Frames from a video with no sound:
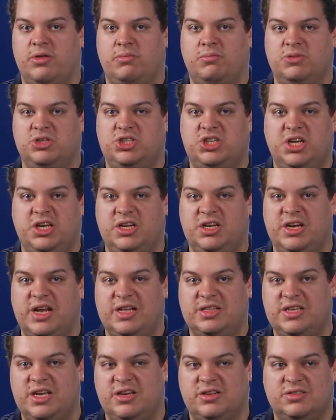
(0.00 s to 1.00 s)
machine in
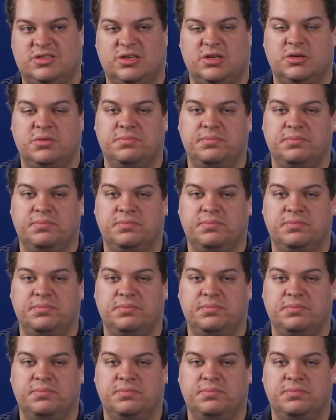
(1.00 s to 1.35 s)
that data center.